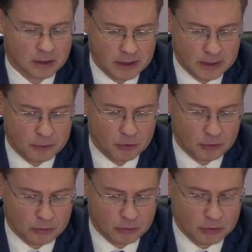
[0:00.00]
debt
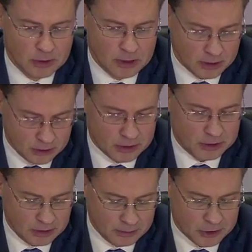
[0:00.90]
rule,
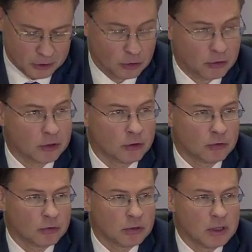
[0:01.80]
limited golden
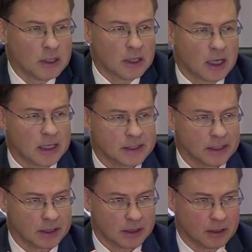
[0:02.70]
rule, as
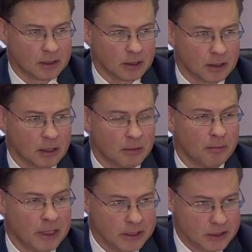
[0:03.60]
a
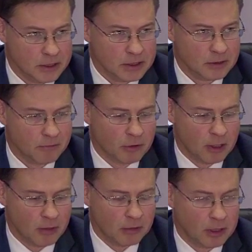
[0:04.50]
basis
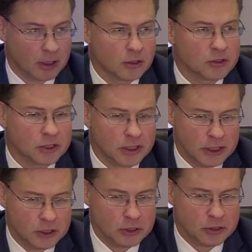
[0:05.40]
for our
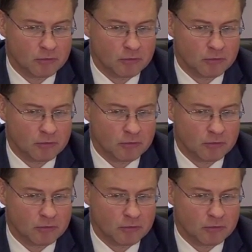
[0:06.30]
considerations.